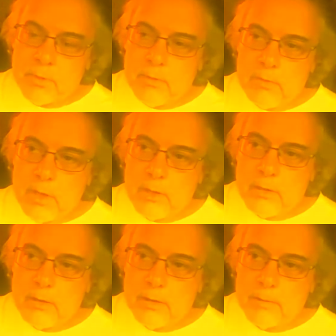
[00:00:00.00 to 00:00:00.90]
Sorry to
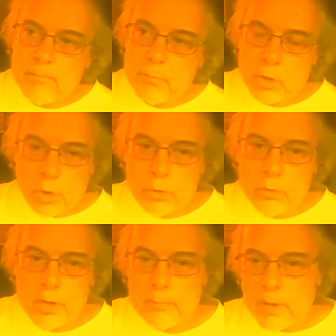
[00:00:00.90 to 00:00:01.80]
they, uh, the
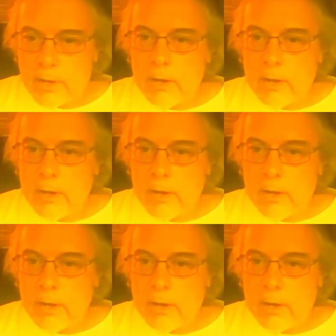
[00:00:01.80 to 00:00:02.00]
girl who cut my